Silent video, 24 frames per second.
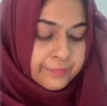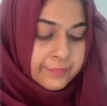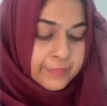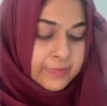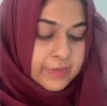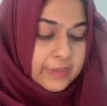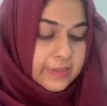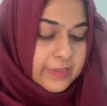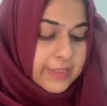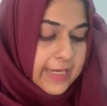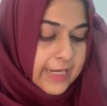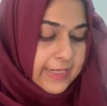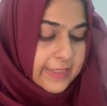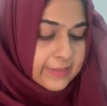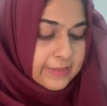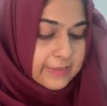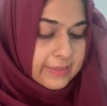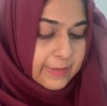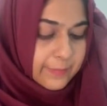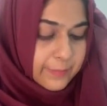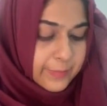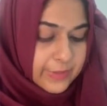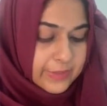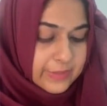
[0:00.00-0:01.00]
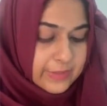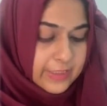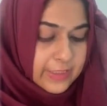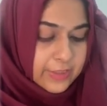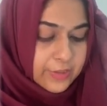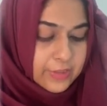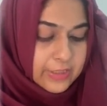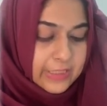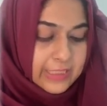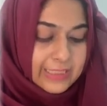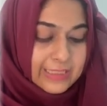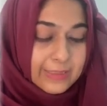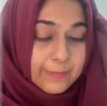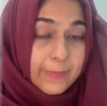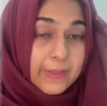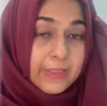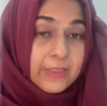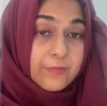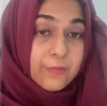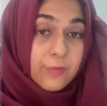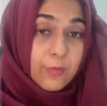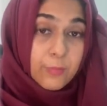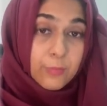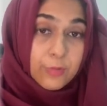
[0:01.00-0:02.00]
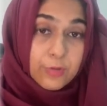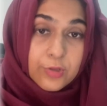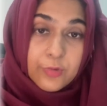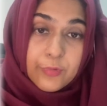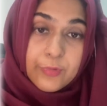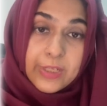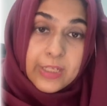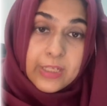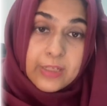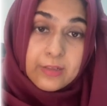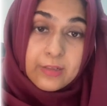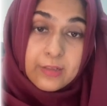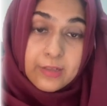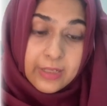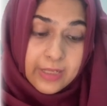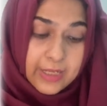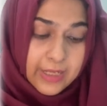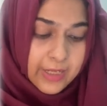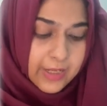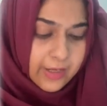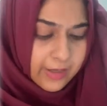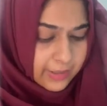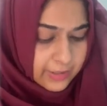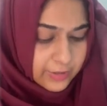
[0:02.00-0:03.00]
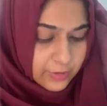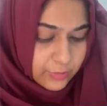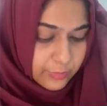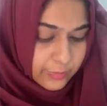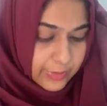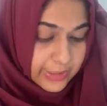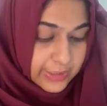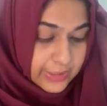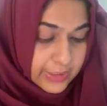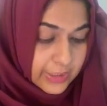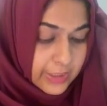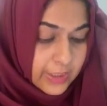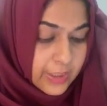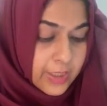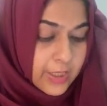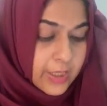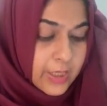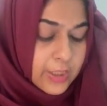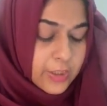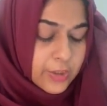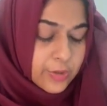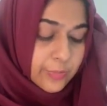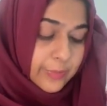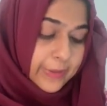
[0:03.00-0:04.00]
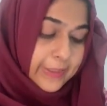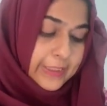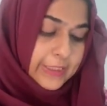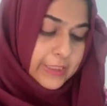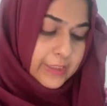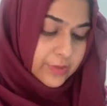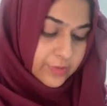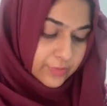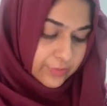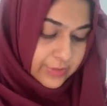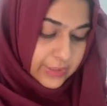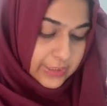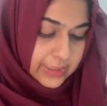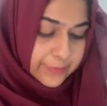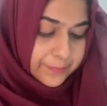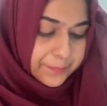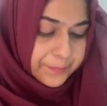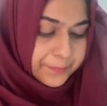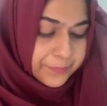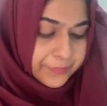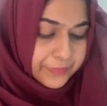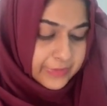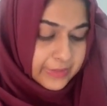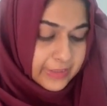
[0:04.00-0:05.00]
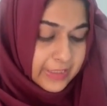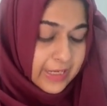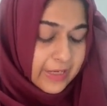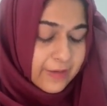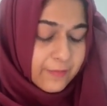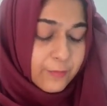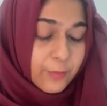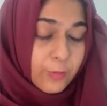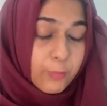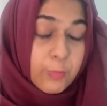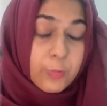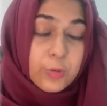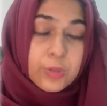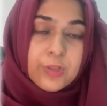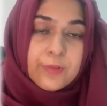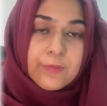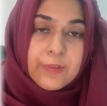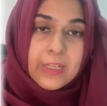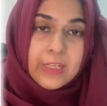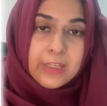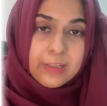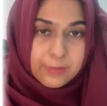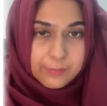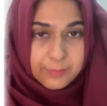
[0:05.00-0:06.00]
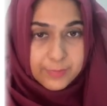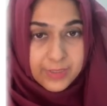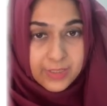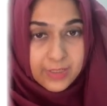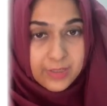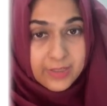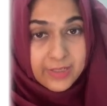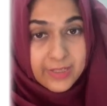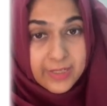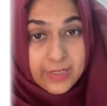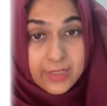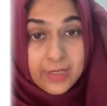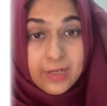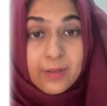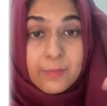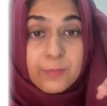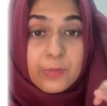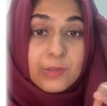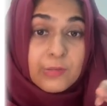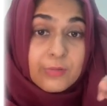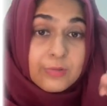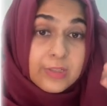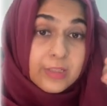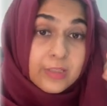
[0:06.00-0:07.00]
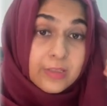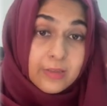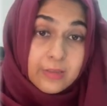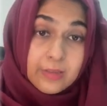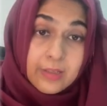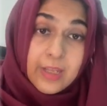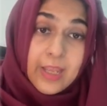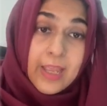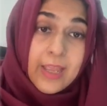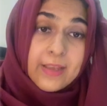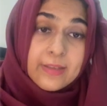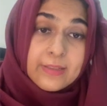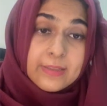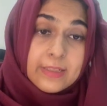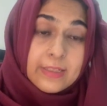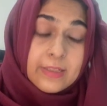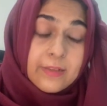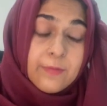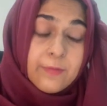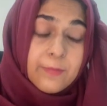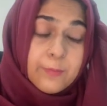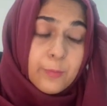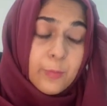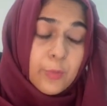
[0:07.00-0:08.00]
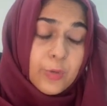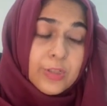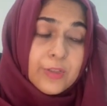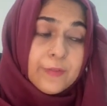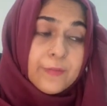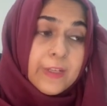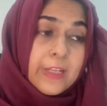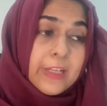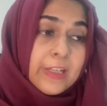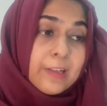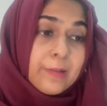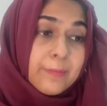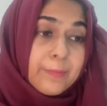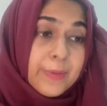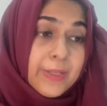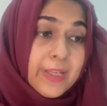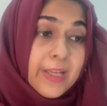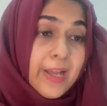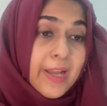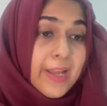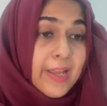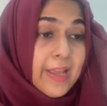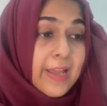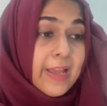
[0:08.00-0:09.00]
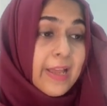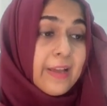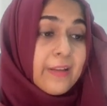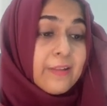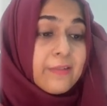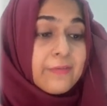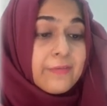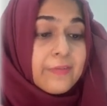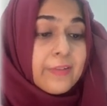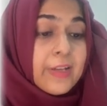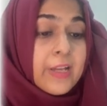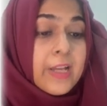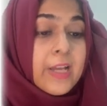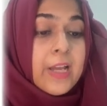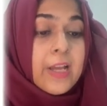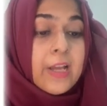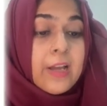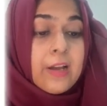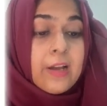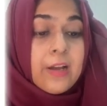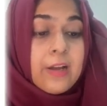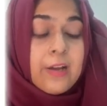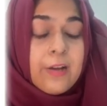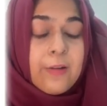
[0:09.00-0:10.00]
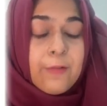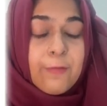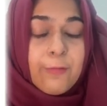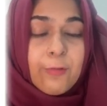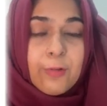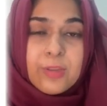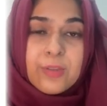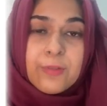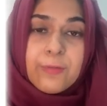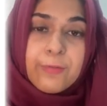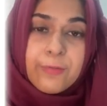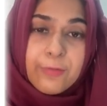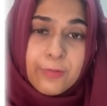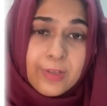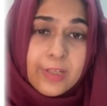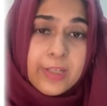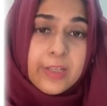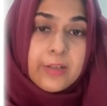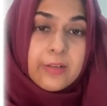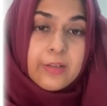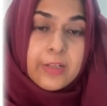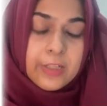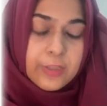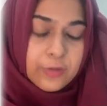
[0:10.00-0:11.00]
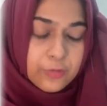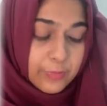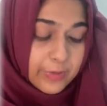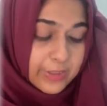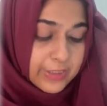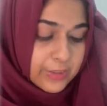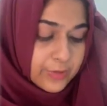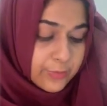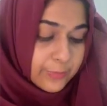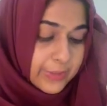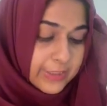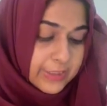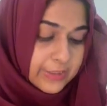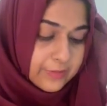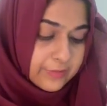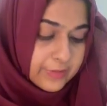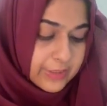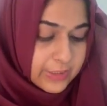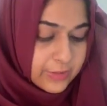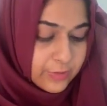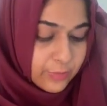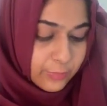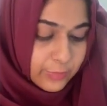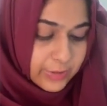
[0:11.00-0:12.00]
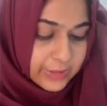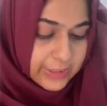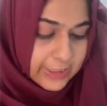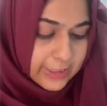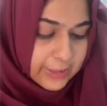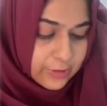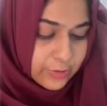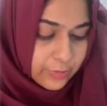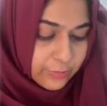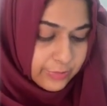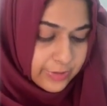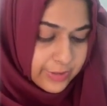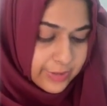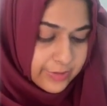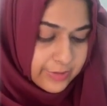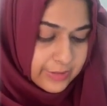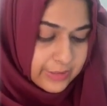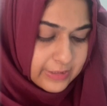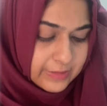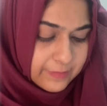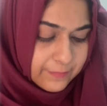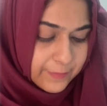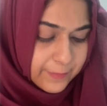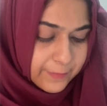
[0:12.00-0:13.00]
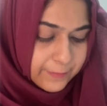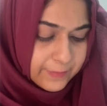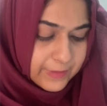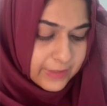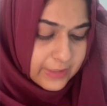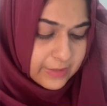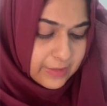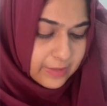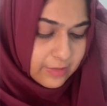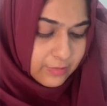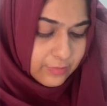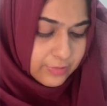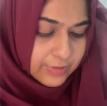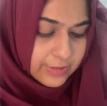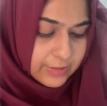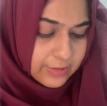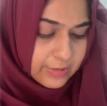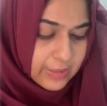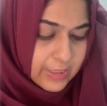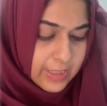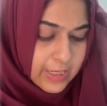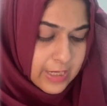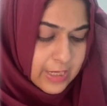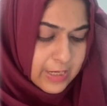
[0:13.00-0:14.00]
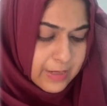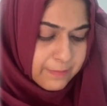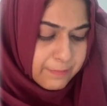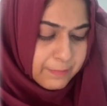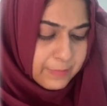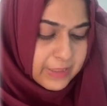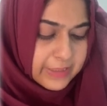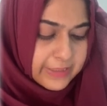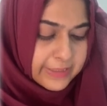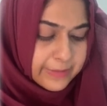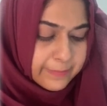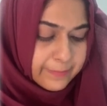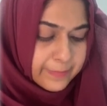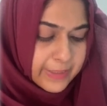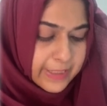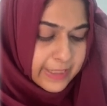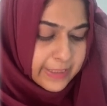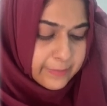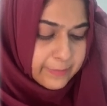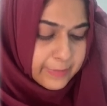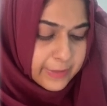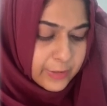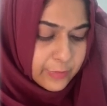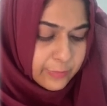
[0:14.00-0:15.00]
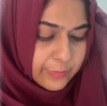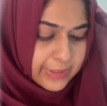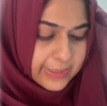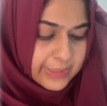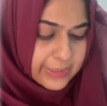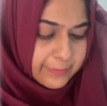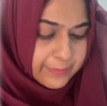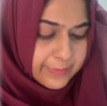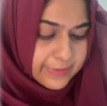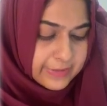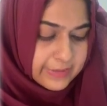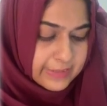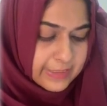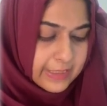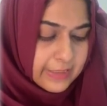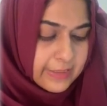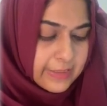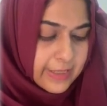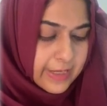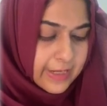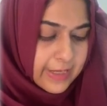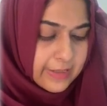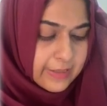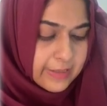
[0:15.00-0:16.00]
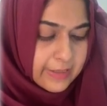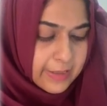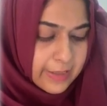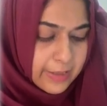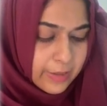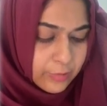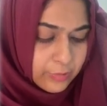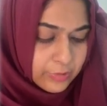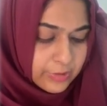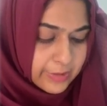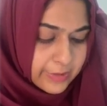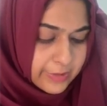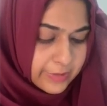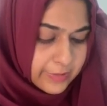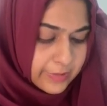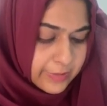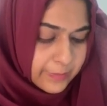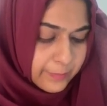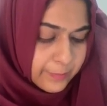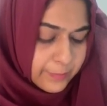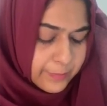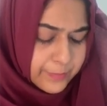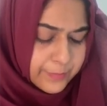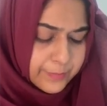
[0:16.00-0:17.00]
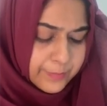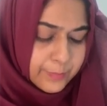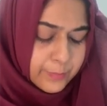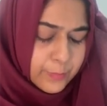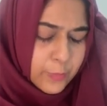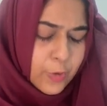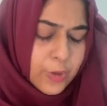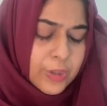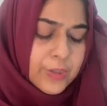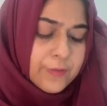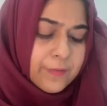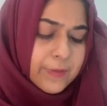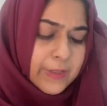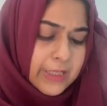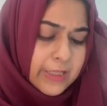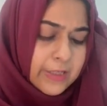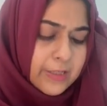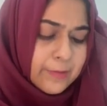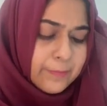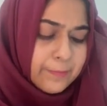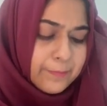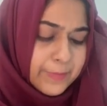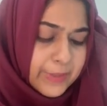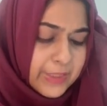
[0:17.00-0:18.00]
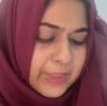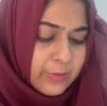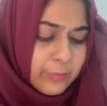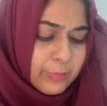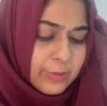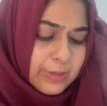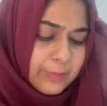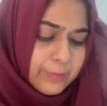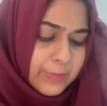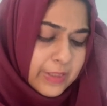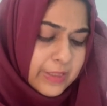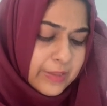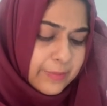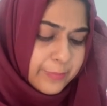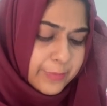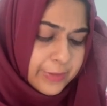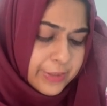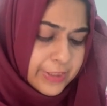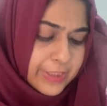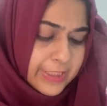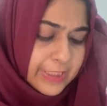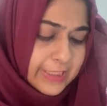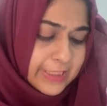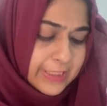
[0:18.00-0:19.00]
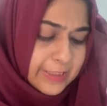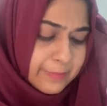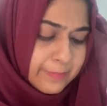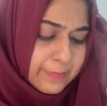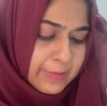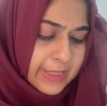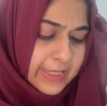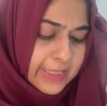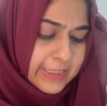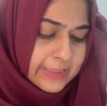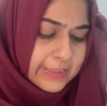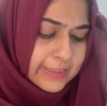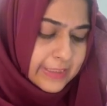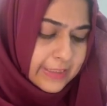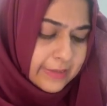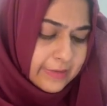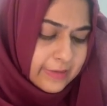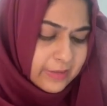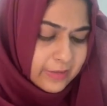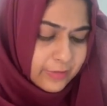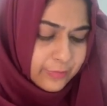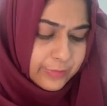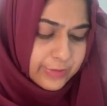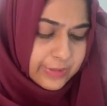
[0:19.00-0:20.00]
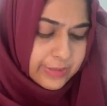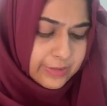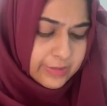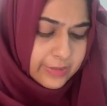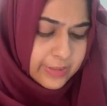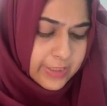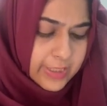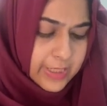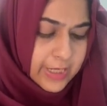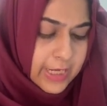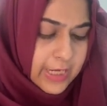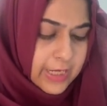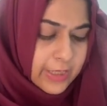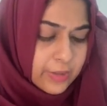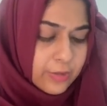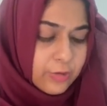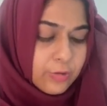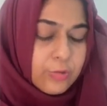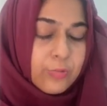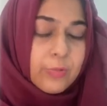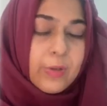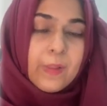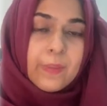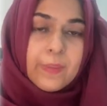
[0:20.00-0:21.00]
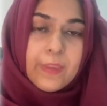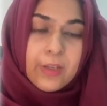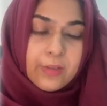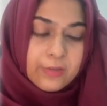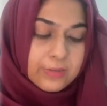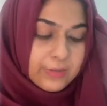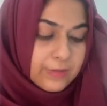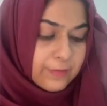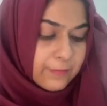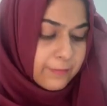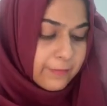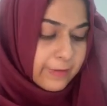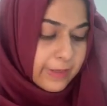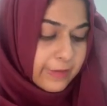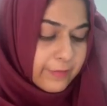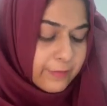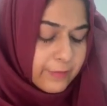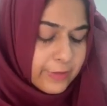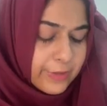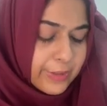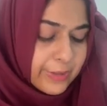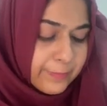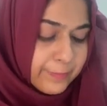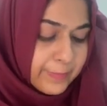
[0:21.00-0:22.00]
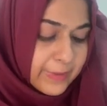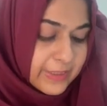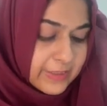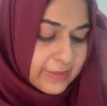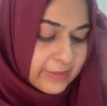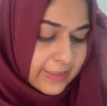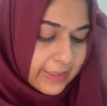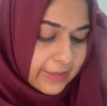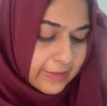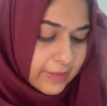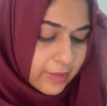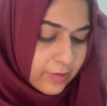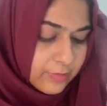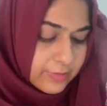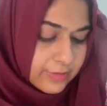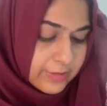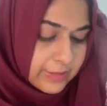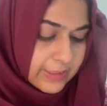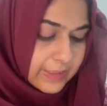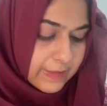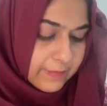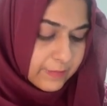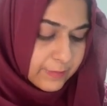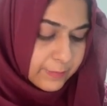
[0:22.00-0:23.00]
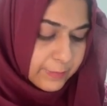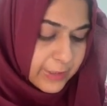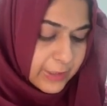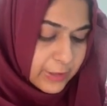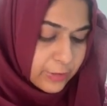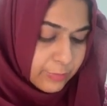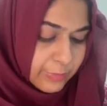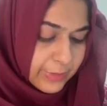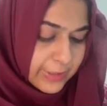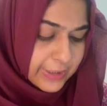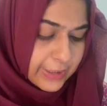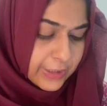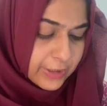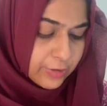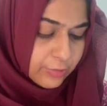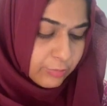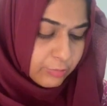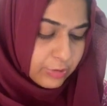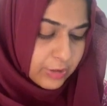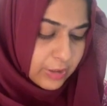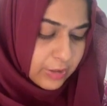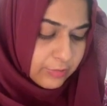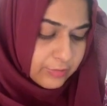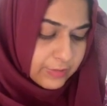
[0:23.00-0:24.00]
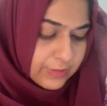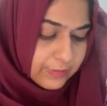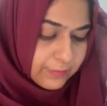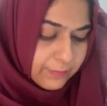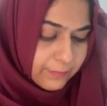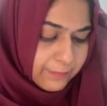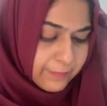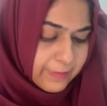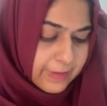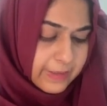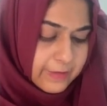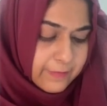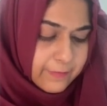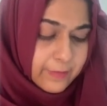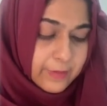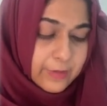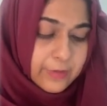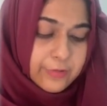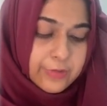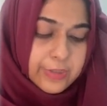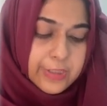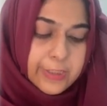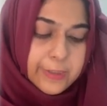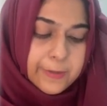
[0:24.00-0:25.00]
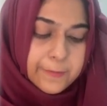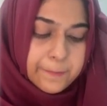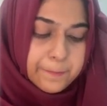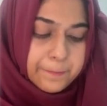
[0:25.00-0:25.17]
that is depreciation expense for motor vehicle A in 2023 and for motor vehicle b again i'm using the asset motor vehicle b i have uh, for the full year in 2023 so what i'll do here is 50000 multiplied by 20% and now the motor vehicle b will be depreciated by 10000 so 12500 plus 10000 gives me 22500